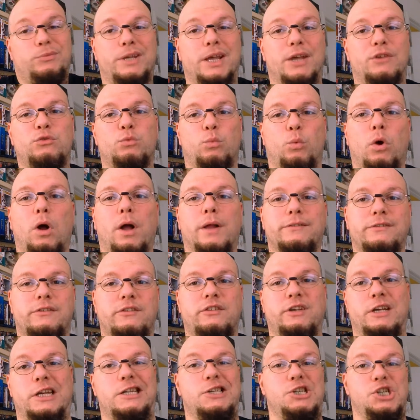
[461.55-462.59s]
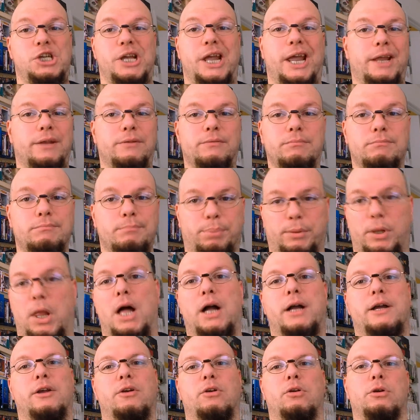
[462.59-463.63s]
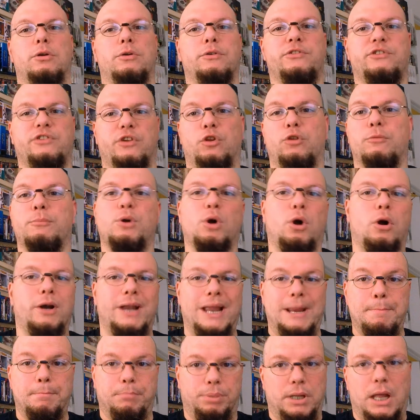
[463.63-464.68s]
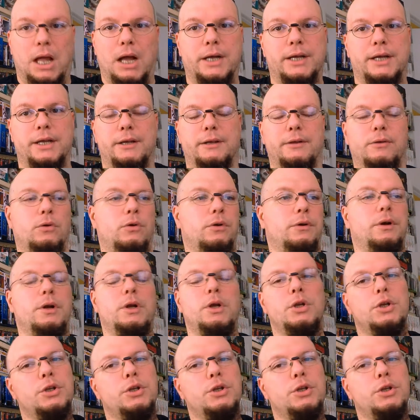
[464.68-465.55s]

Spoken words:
guess what, Siege ain't blocking, or Silumgard ain't blocking, or,